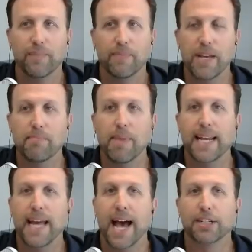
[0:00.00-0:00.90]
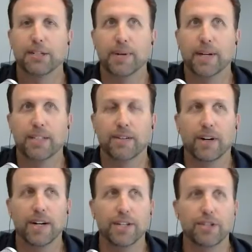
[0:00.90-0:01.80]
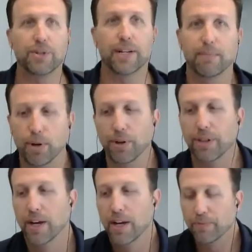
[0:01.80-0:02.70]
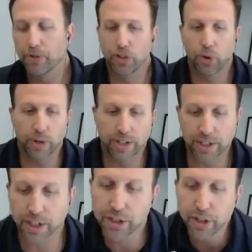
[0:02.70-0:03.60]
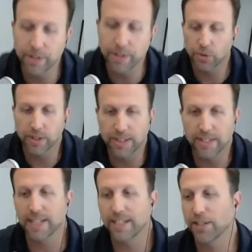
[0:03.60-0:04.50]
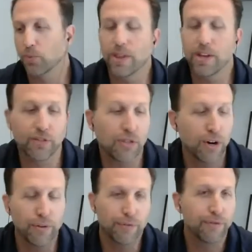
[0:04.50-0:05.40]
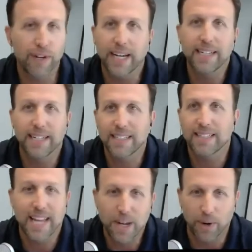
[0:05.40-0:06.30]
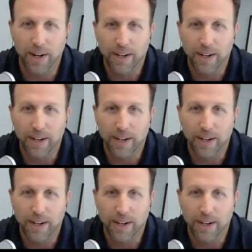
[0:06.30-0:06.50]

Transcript: in many aspects of our industry, both towards the consumer and towards the dentist, where there's no freaking dentist anywhere.